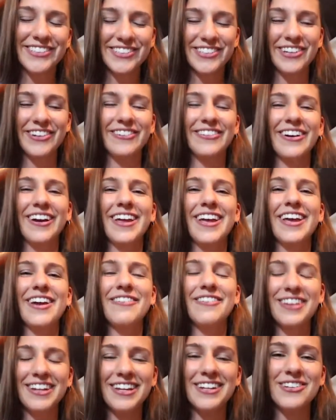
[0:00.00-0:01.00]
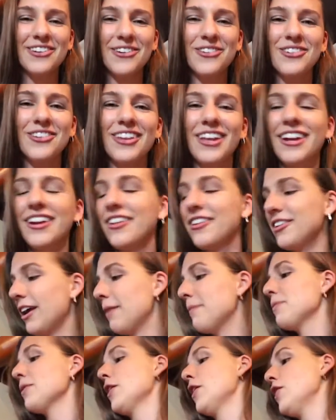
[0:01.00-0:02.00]
so we need to go do that another day.
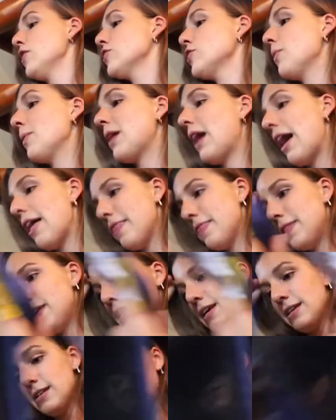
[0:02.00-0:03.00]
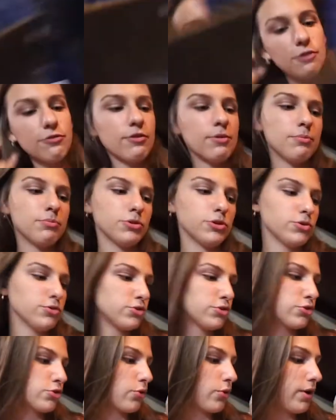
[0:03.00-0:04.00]
So we got these. These are from
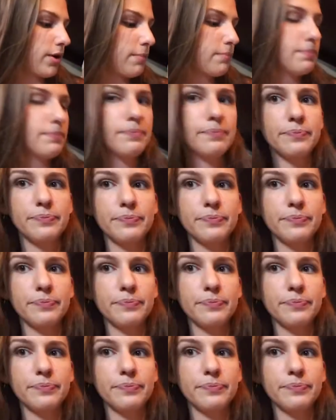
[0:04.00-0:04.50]
Bluestorm.